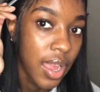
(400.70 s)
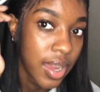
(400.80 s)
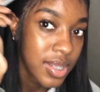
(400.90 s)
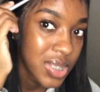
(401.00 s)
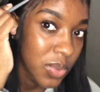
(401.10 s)

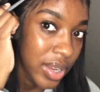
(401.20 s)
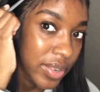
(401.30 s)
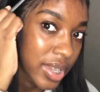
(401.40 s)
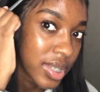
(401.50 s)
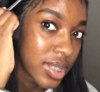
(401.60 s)
It's white
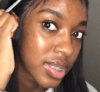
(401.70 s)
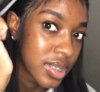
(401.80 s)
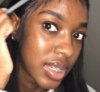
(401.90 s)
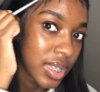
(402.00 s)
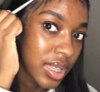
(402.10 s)
right here.
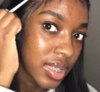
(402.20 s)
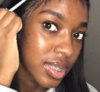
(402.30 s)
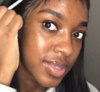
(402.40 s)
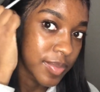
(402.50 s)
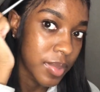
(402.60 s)
I think
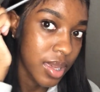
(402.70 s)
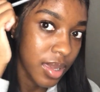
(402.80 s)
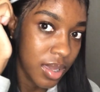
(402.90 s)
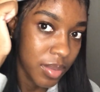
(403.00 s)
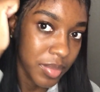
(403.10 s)
this from like
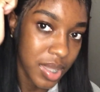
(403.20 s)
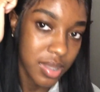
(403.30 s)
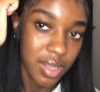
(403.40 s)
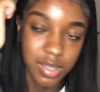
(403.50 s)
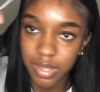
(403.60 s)
me
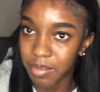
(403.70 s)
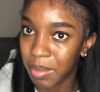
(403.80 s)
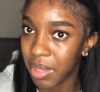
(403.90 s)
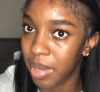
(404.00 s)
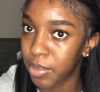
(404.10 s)
touching it.
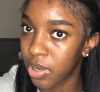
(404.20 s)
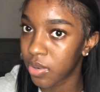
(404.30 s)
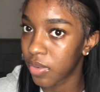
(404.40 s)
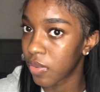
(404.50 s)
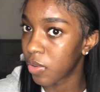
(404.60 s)
Maybe I put it
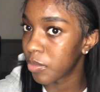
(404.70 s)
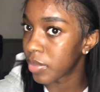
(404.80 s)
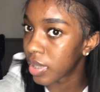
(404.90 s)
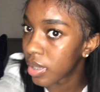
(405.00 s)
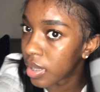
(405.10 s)
on wrong,
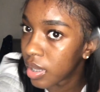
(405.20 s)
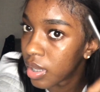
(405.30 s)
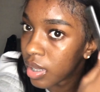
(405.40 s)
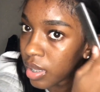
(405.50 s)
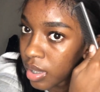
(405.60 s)
but
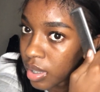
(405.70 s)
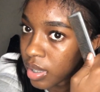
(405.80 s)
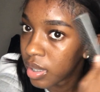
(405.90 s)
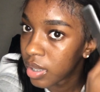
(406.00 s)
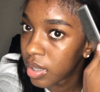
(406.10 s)

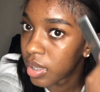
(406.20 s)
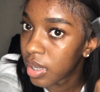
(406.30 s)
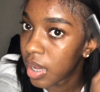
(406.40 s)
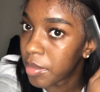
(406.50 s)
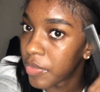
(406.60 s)

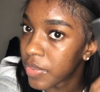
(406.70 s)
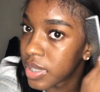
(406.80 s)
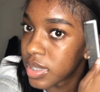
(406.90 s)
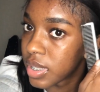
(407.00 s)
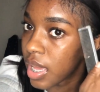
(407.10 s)
I'm gonna
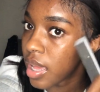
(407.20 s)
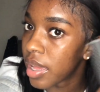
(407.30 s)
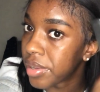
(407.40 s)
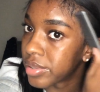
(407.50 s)
fix that.